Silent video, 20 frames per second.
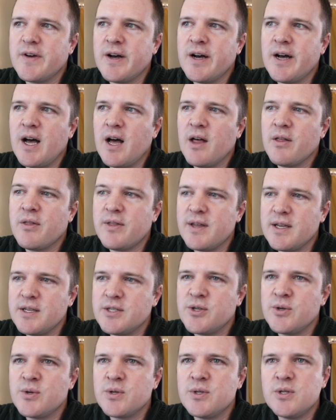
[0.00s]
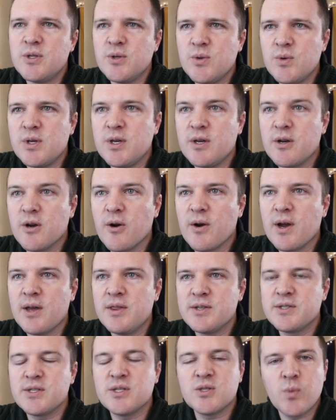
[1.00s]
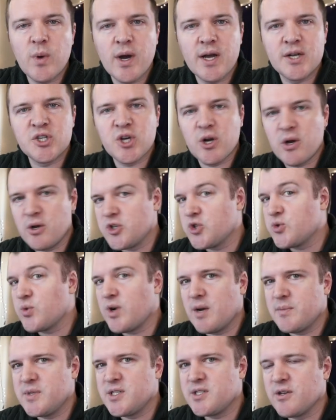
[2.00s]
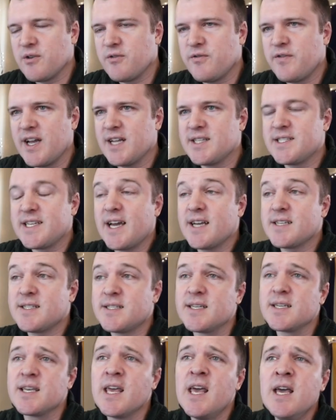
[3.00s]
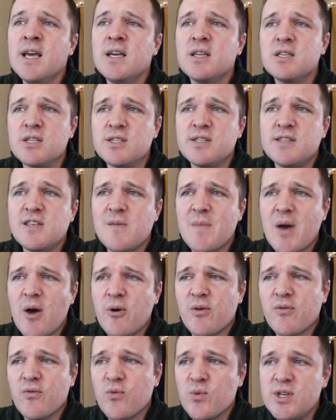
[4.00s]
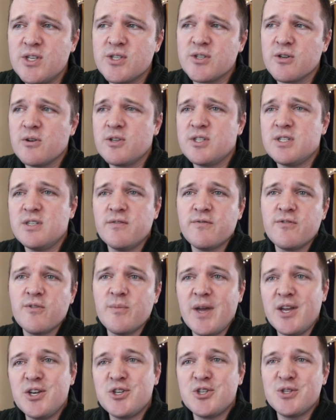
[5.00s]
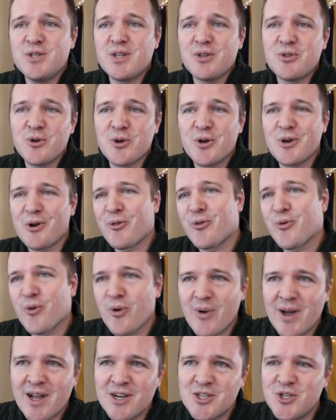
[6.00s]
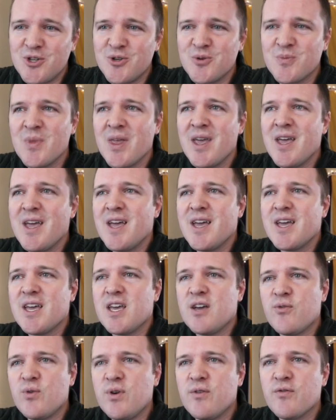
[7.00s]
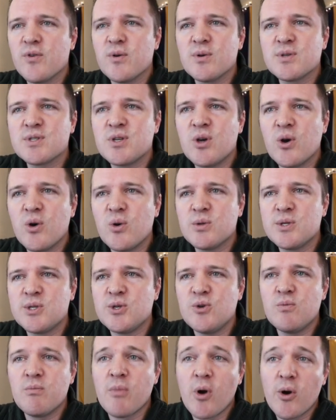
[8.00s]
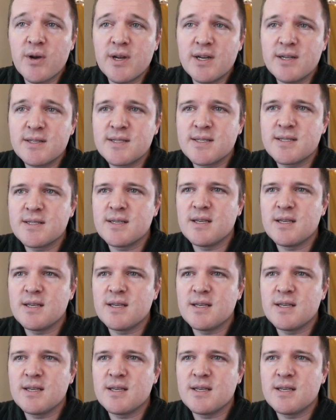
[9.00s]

uh, things you can do here, and this is why Charles Schwab is so fantastic. Just the amount of research and information that they're going to throw at you. If we first go to Markets,